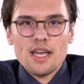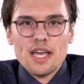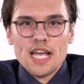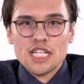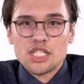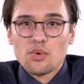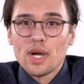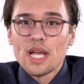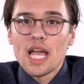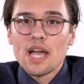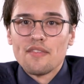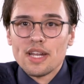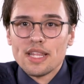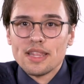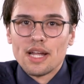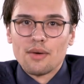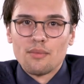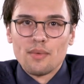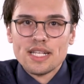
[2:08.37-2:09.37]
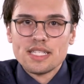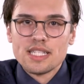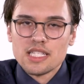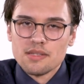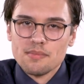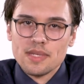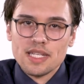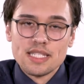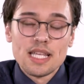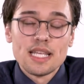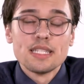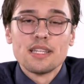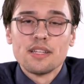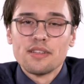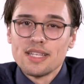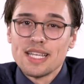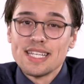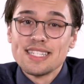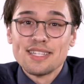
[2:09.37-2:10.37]
It's quite evident that racism is
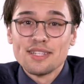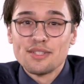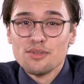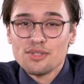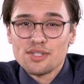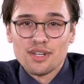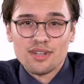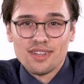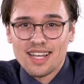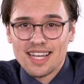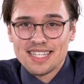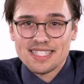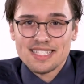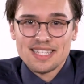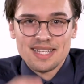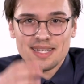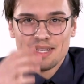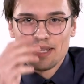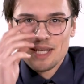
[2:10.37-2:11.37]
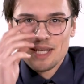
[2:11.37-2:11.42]
institutionalized.